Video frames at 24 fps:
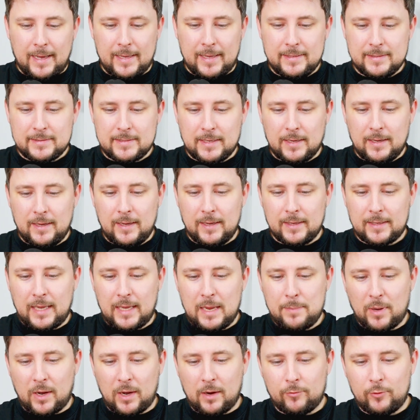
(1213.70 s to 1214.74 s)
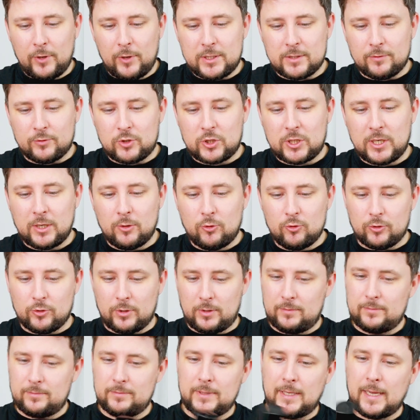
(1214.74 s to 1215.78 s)
And keep out of reach of
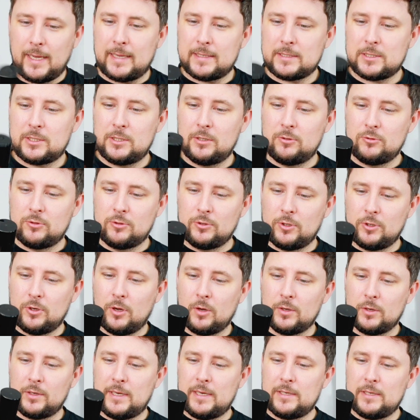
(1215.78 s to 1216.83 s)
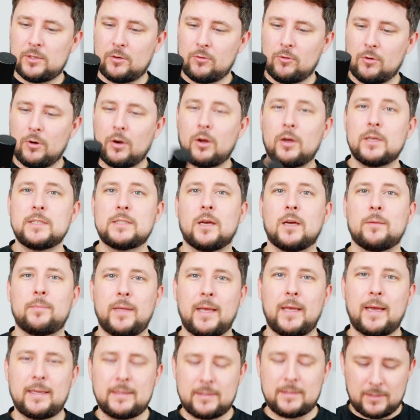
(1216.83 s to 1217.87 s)
children. Yes, children do not need to rise up
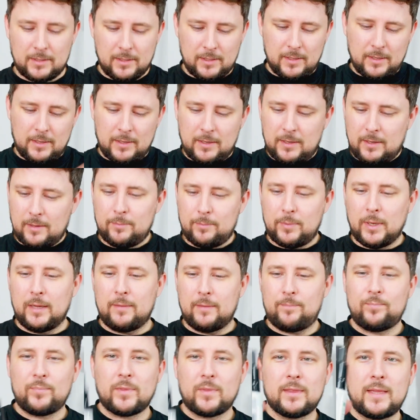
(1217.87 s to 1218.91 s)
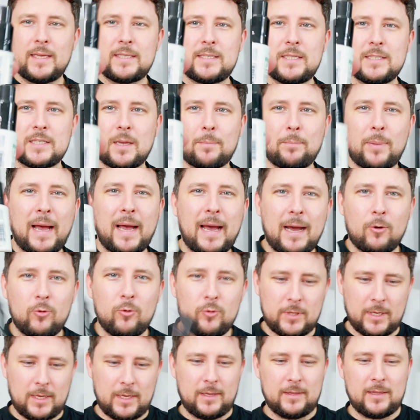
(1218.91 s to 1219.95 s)
yet. But this is a
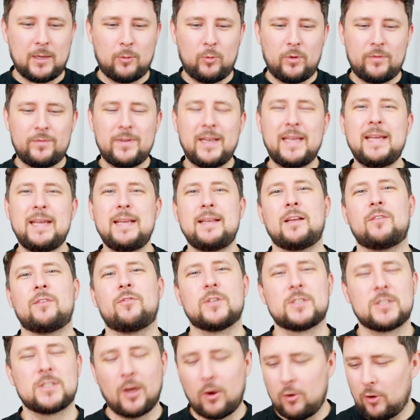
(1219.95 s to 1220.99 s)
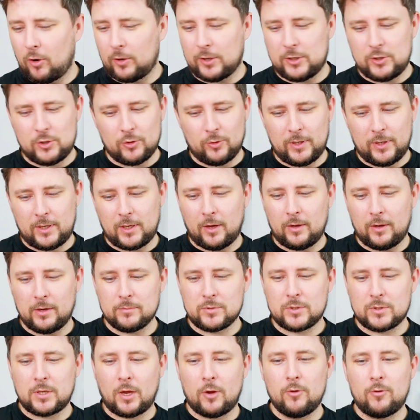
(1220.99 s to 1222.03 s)
powder that we've needed for so long in Joico, and
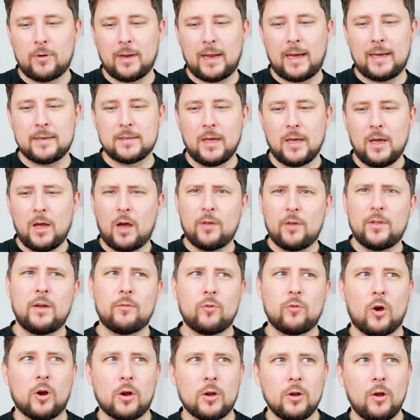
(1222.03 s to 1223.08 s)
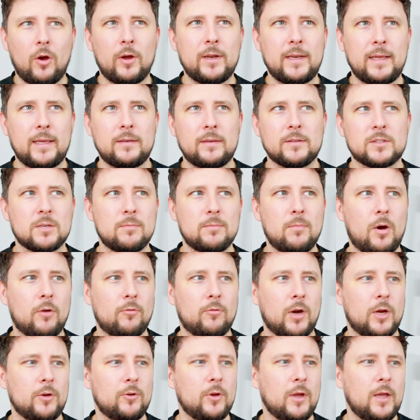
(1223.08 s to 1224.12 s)
I'm so glad. I think I've got a client in
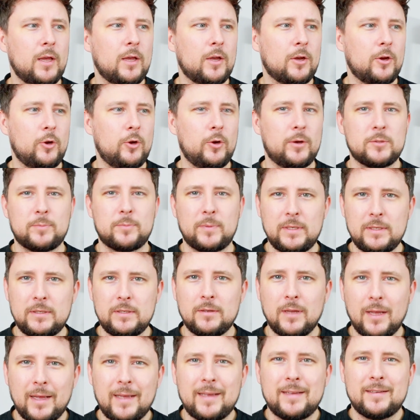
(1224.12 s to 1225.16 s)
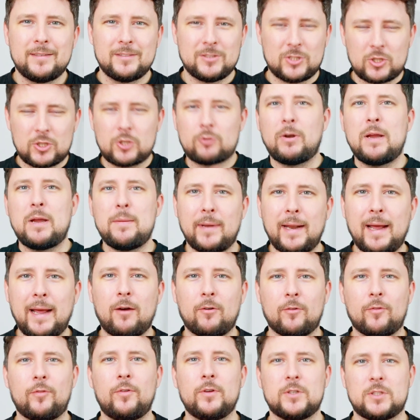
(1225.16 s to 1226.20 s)
tomorrow who has been screaming
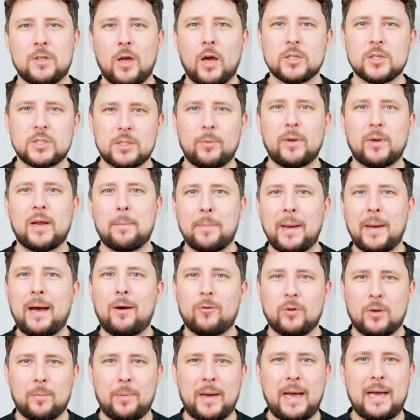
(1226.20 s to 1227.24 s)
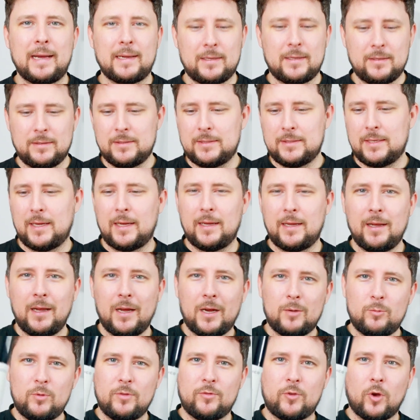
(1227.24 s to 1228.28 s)
out for us to bring a powder back, and
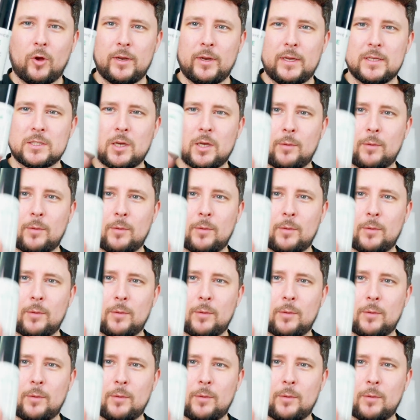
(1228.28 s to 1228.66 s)
we've got it.